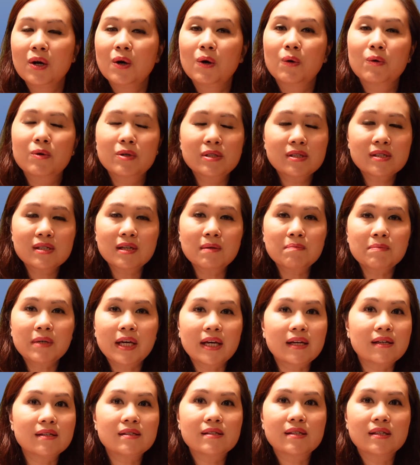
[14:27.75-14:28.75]
Or in some
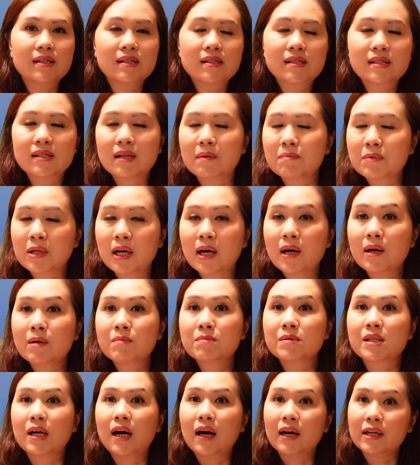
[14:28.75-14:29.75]
cases,
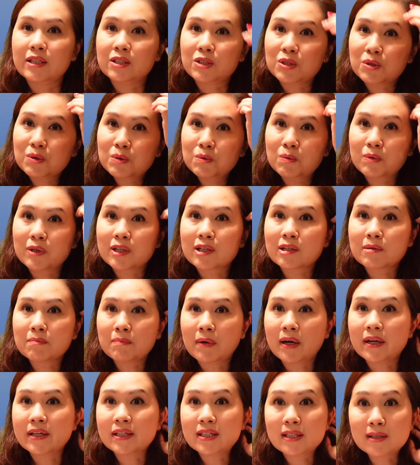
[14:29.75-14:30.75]
sometimes I do wear
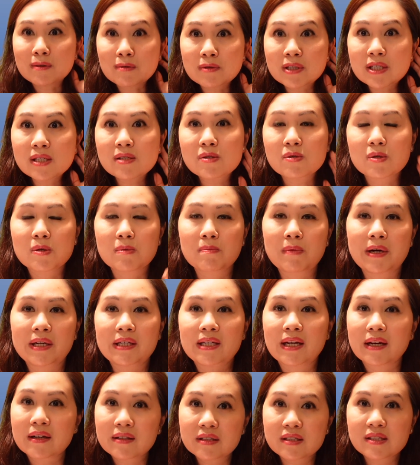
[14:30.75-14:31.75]
my earrings or my
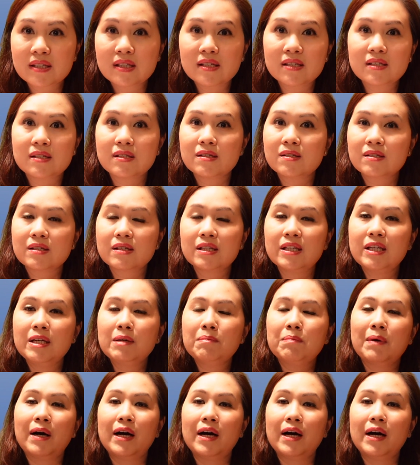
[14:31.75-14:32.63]
necklaces to sleep.